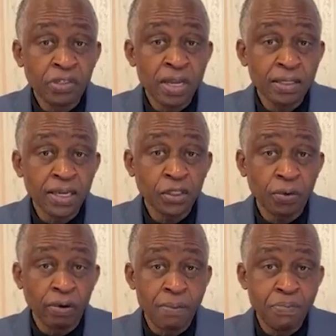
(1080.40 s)

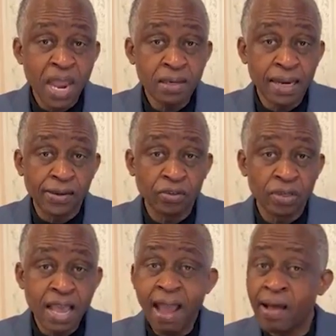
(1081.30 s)
representational
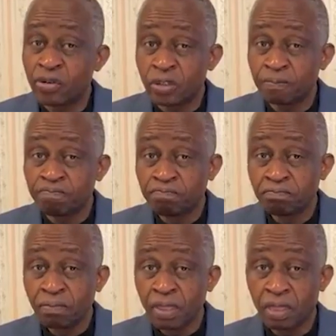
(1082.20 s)
repentance. Yes,
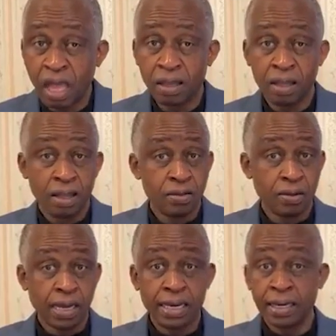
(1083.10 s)

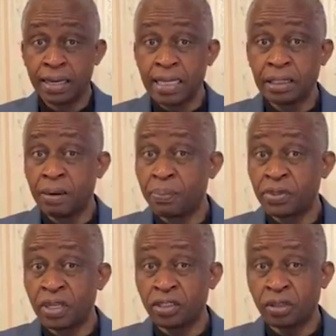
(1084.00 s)
you can engage in
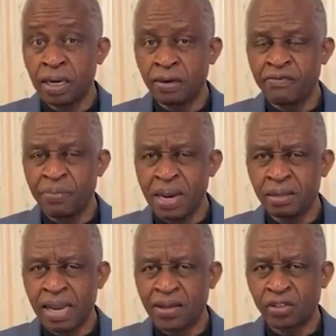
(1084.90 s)
representational
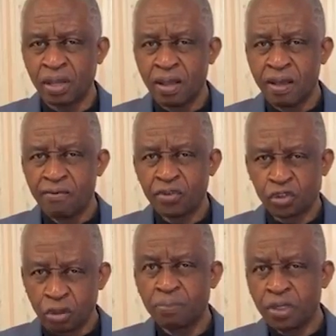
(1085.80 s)
repentance
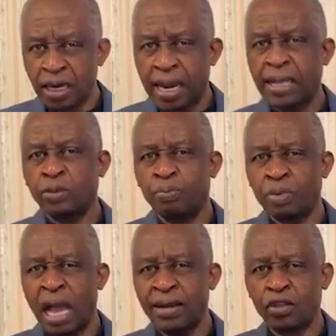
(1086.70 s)
for something that has
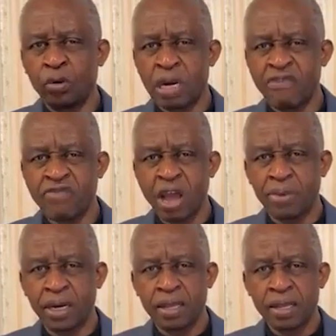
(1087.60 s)
carried through in the
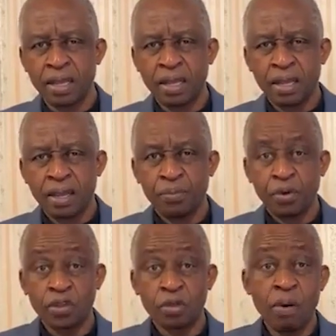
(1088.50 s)
family.
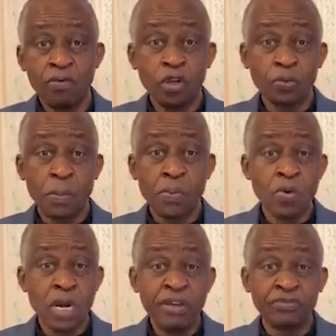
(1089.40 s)
Because some of those
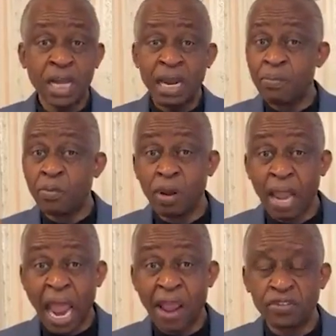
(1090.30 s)
people who live
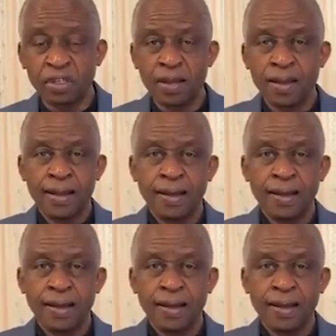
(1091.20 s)
terrible lives,